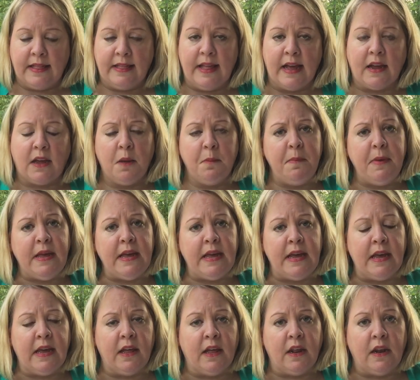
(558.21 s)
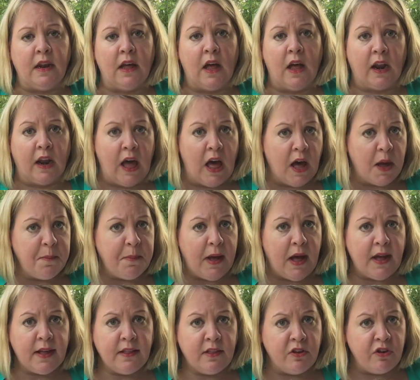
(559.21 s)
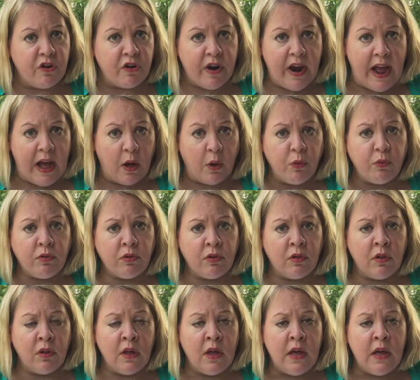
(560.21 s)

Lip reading: That could be in a lockbox in your house.